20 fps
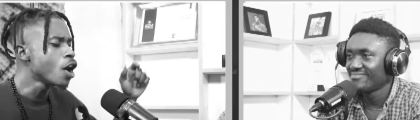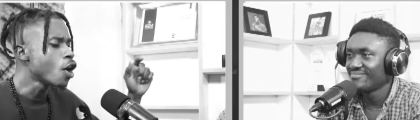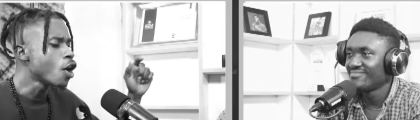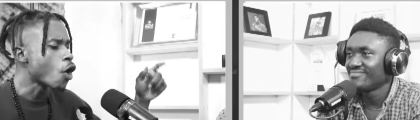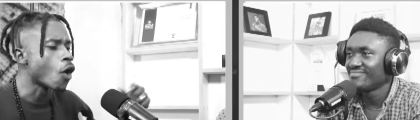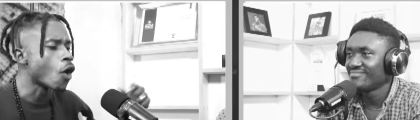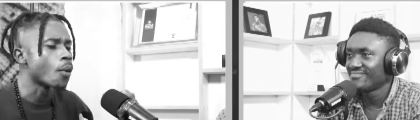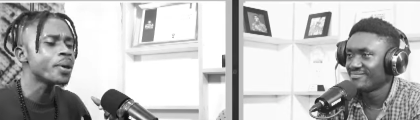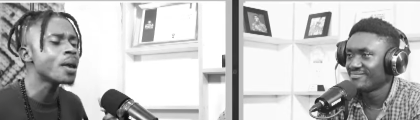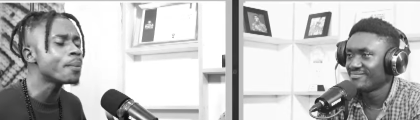
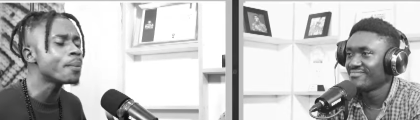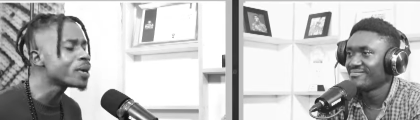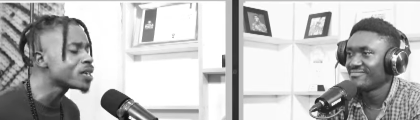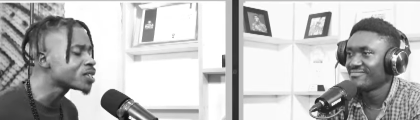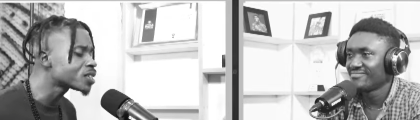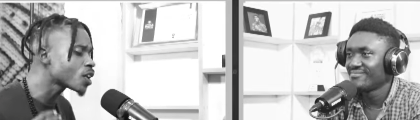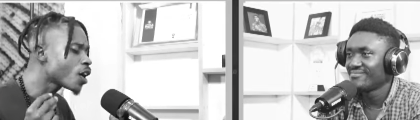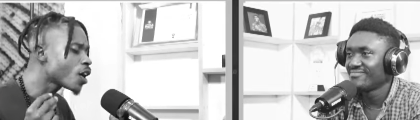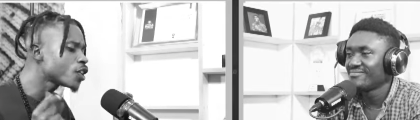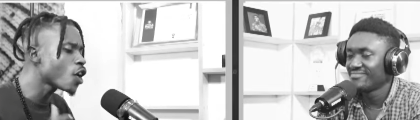Speaker 1: Oh, be me
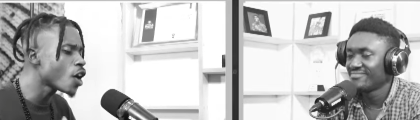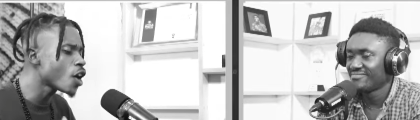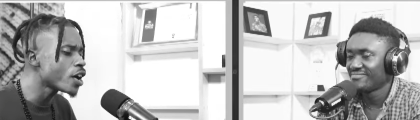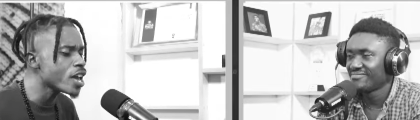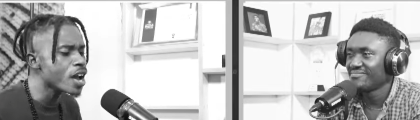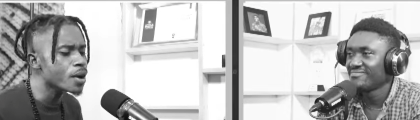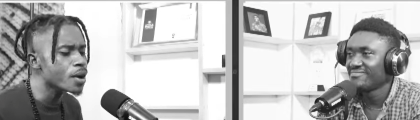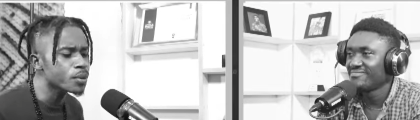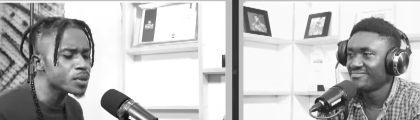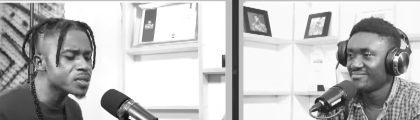so do
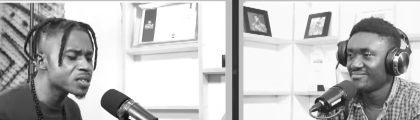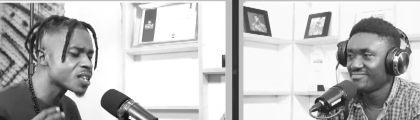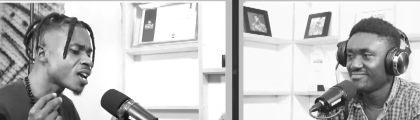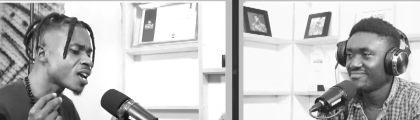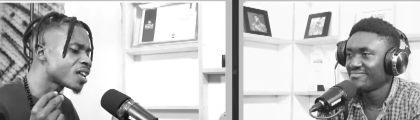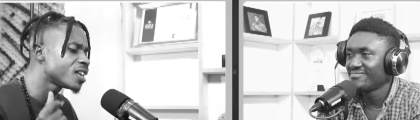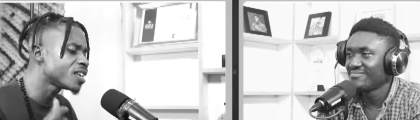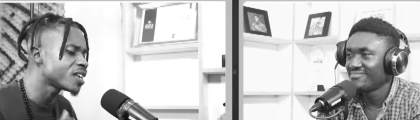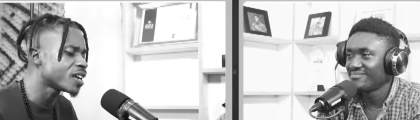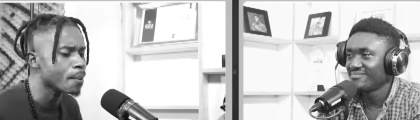ye who
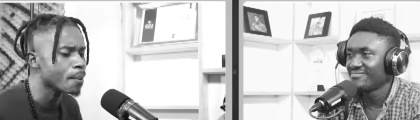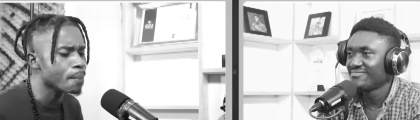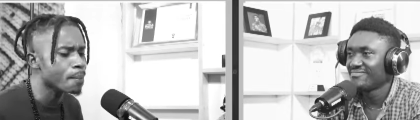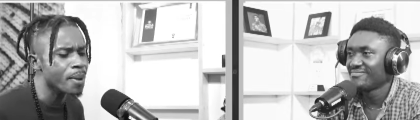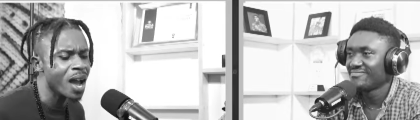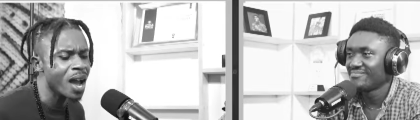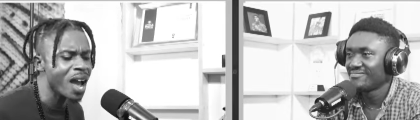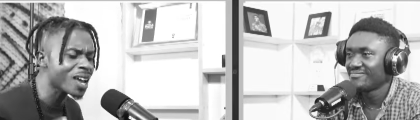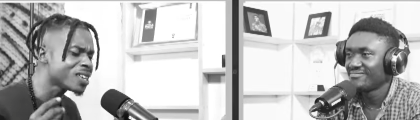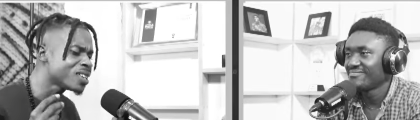said, and I'm
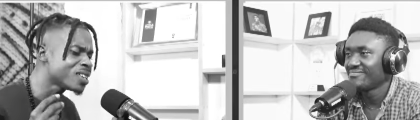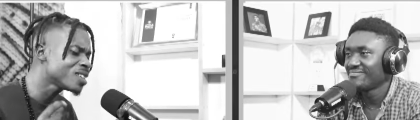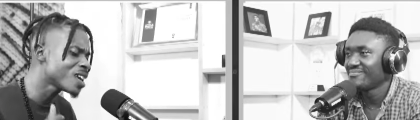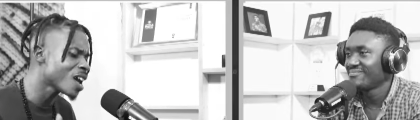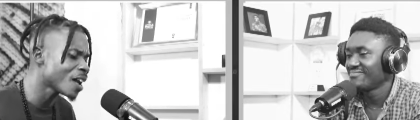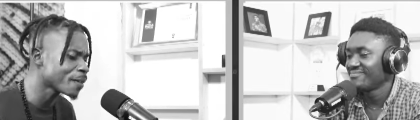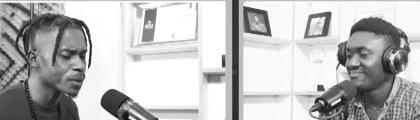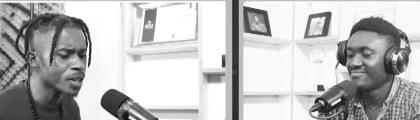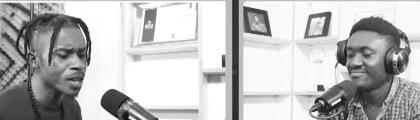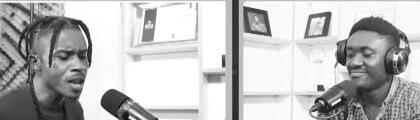my
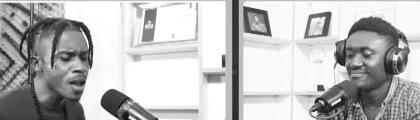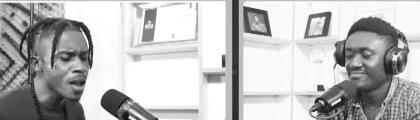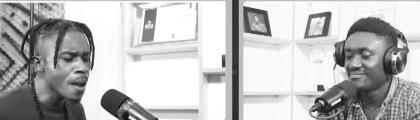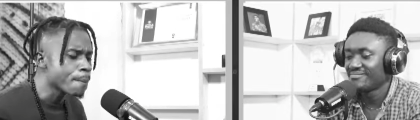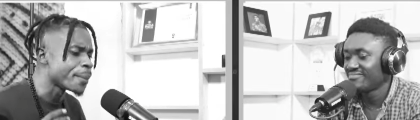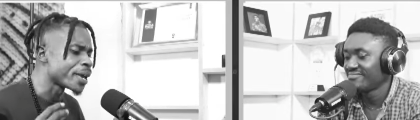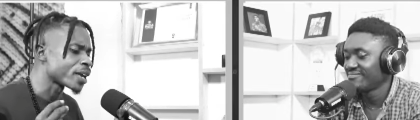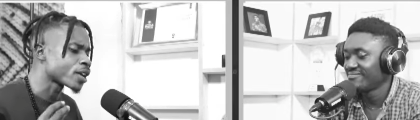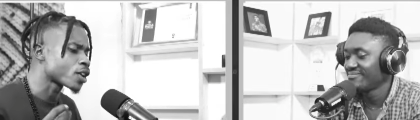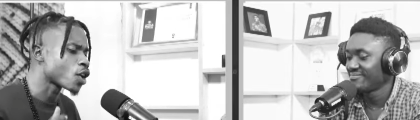yeah.
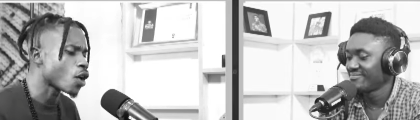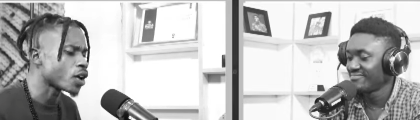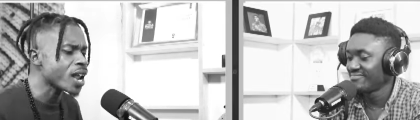Make all